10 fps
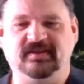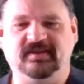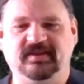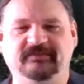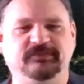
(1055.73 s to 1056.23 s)

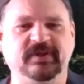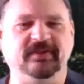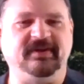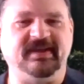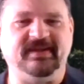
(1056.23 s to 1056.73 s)
If we
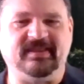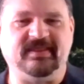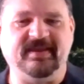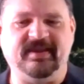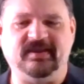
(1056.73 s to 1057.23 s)
look at it
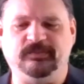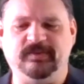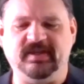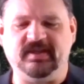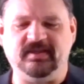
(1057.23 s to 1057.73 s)
that
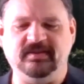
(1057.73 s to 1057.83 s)
way,